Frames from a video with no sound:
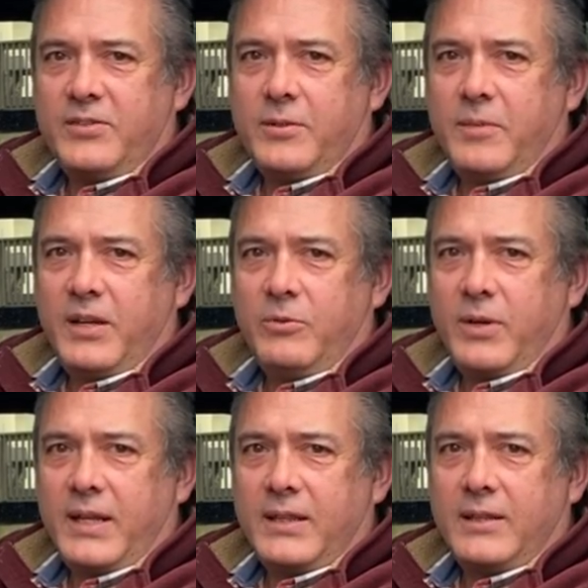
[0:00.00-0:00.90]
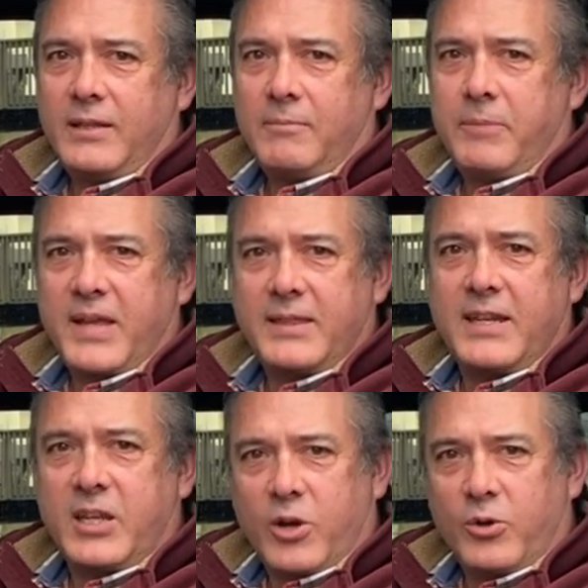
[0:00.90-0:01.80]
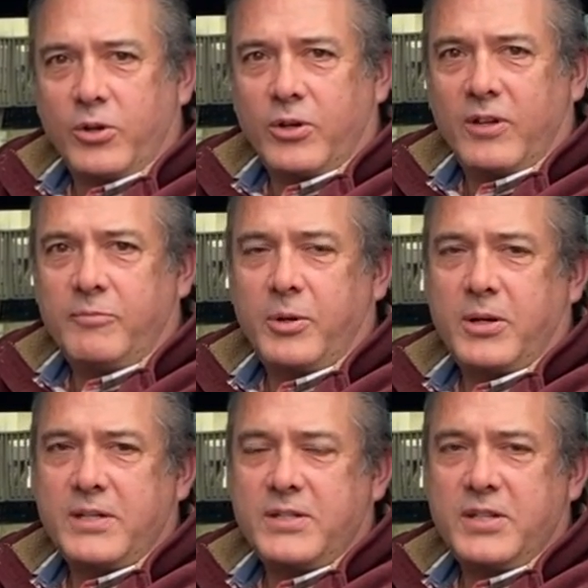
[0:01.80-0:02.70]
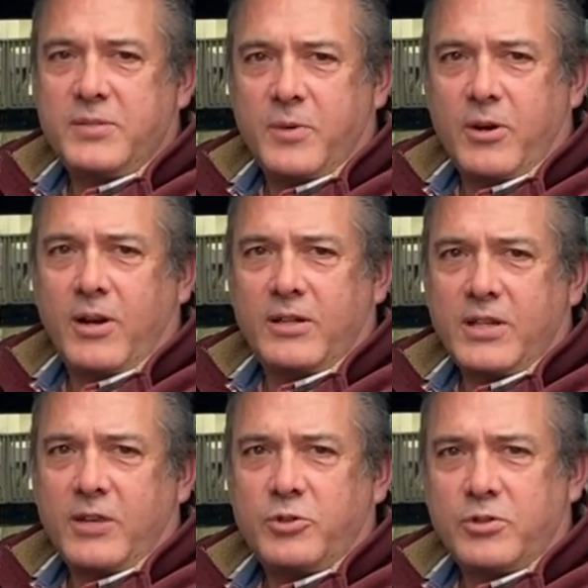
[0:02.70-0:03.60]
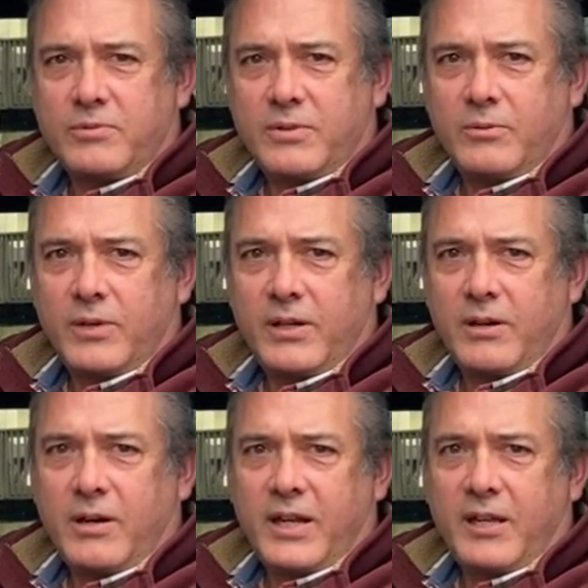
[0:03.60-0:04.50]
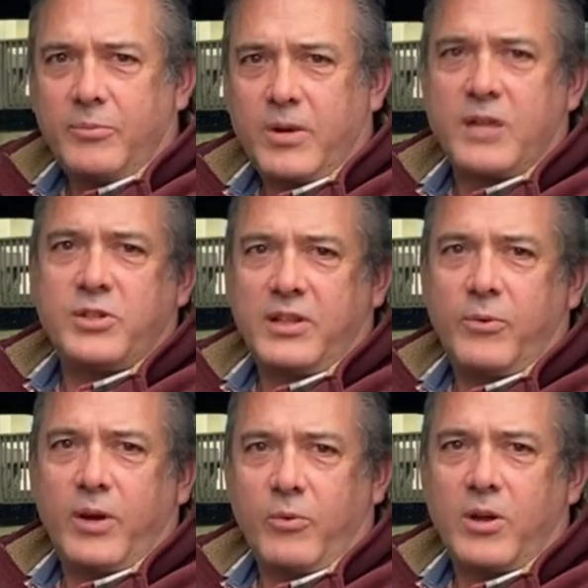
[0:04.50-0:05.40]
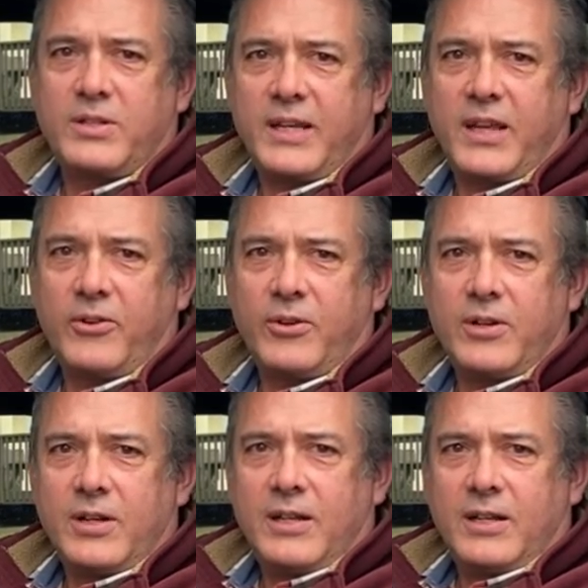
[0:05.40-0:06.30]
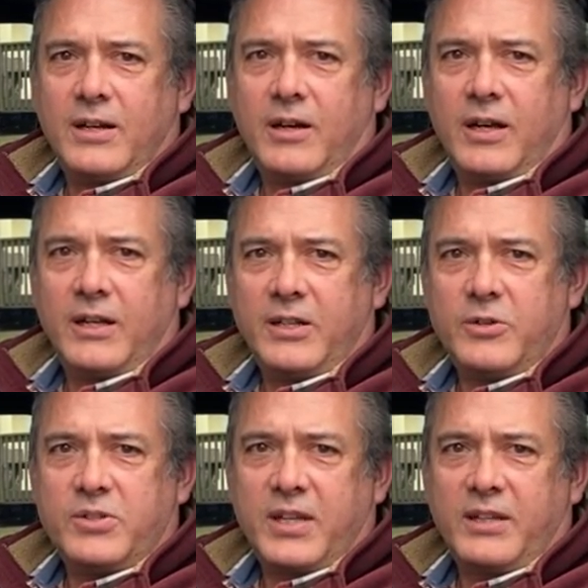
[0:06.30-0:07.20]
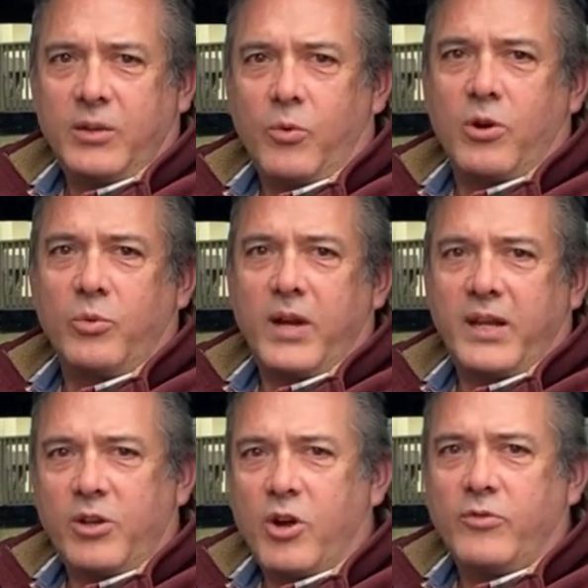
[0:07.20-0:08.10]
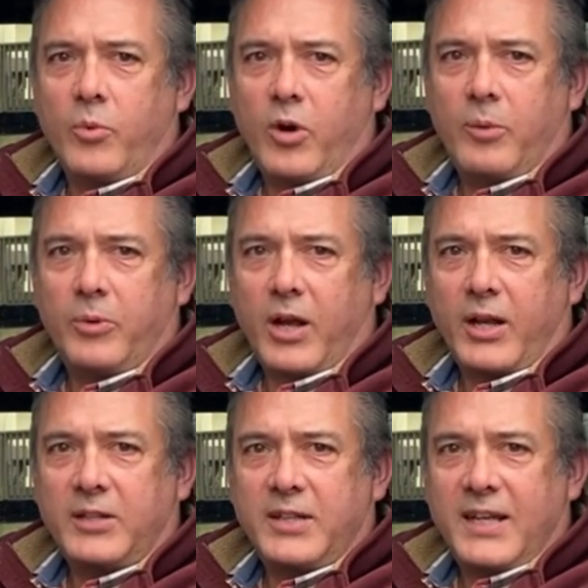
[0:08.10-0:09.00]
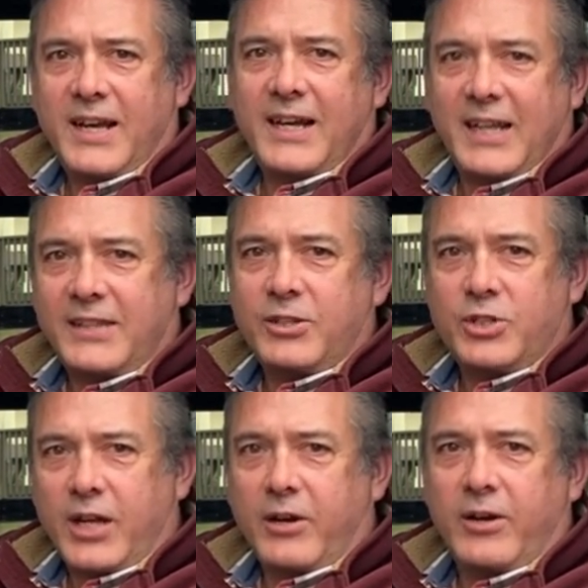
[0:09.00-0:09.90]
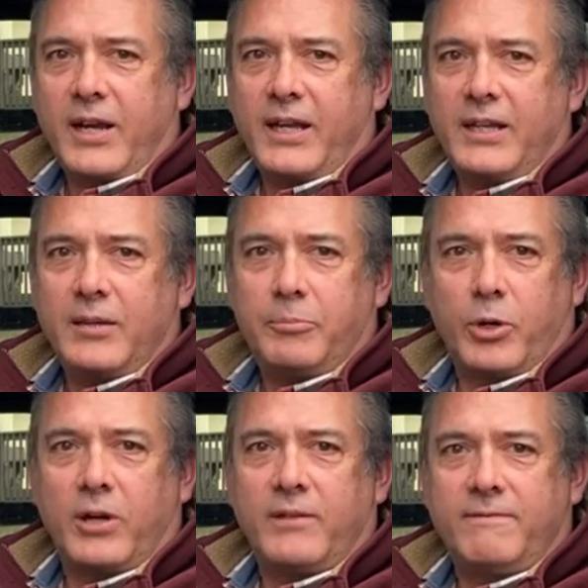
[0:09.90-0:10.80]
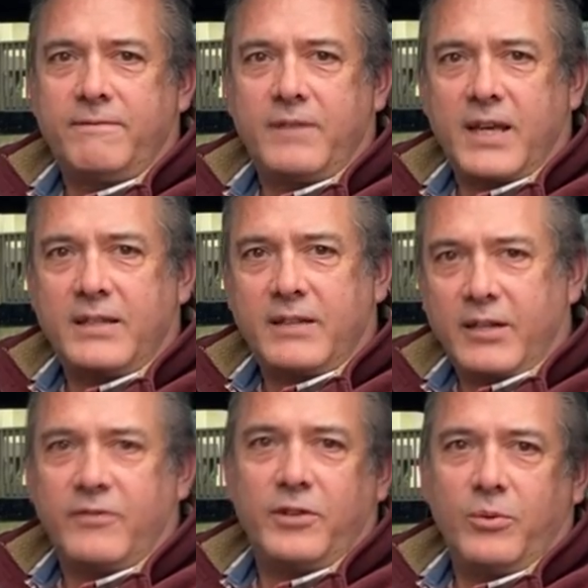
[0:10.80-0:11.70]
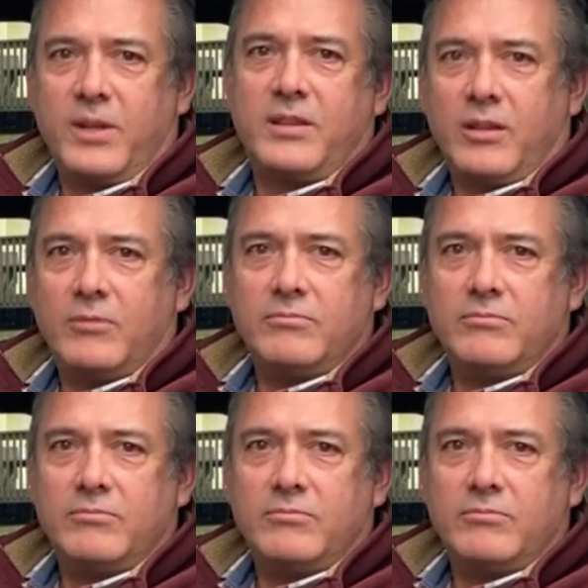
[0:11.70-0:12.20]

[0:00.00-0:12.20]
to meet with Bethany Yoder of Perkins Eastman Architecture regarding a project that we worked together on using the award-winning Novawall product. I'd like to share a part of that interview with you.